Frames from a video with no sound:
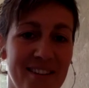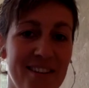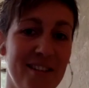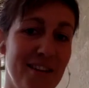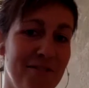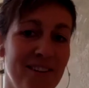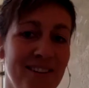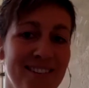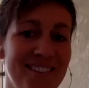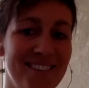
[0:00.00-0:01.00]
the
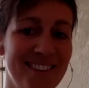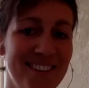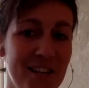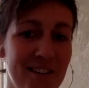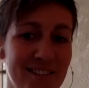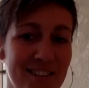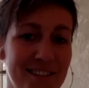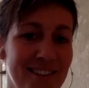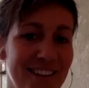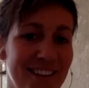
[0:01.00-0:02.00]
different
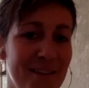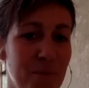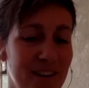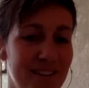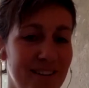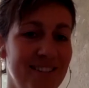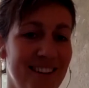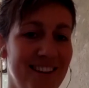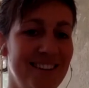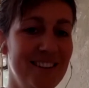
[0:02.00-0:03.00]
integrities, like the parent
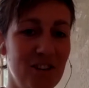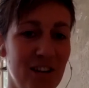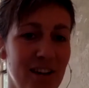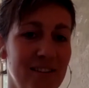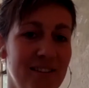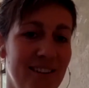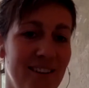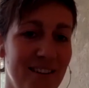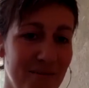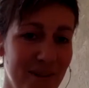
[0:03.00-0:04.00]
and the child.
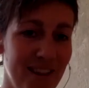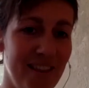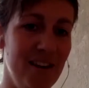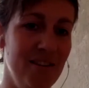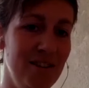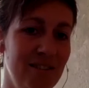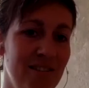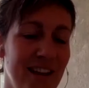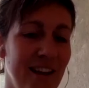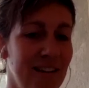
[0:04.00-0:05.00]
In a way, they need
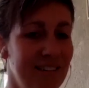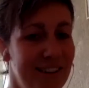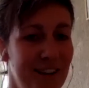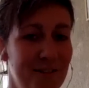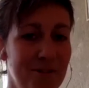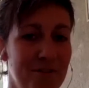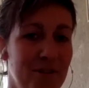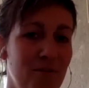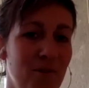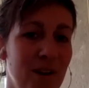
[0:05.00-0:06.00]
they they look
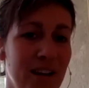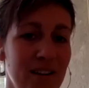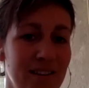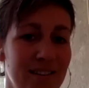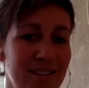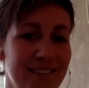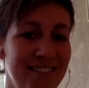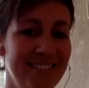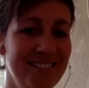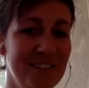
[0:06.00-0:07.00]
for a way.
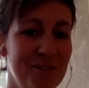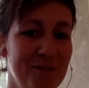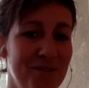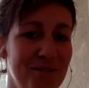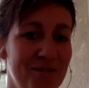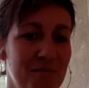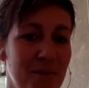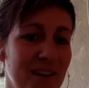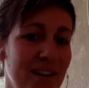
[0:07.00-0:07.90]
Mm -hmm, mm -hmm.